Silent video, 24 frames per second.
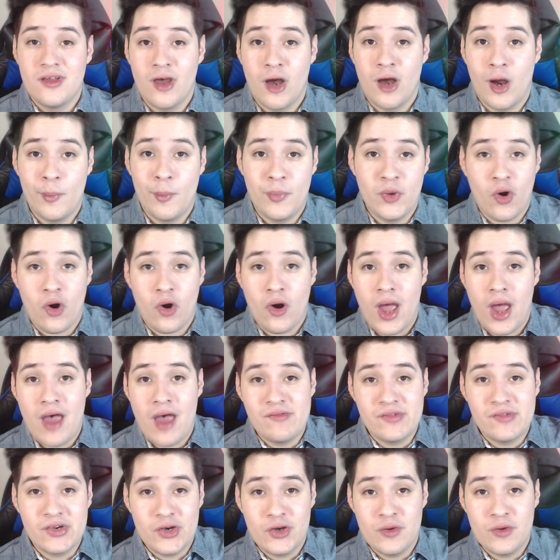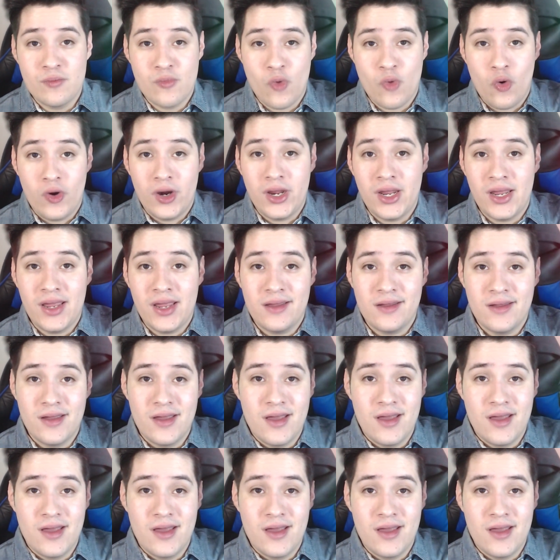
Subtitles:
I hope you all have a good morning,